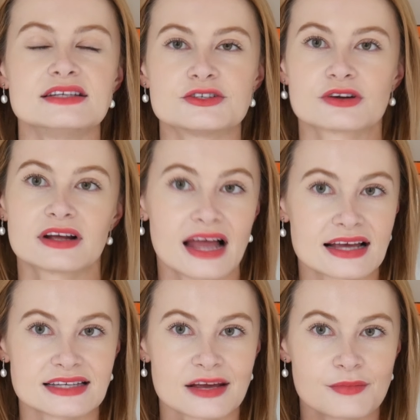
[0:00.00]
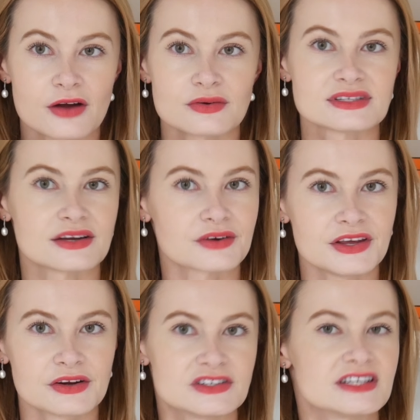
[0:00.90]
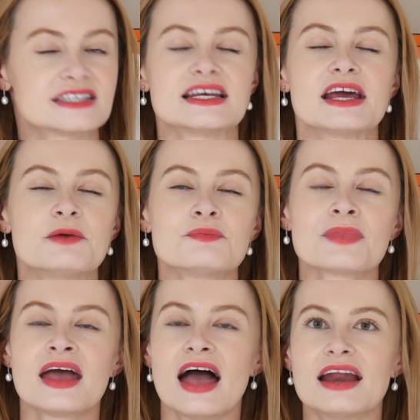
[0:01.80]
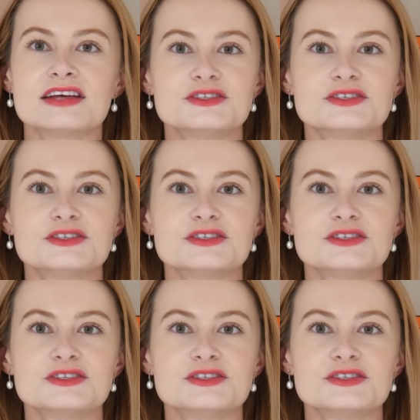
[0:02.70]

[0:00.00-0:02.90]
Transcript: These are classic models that are here to stay. And as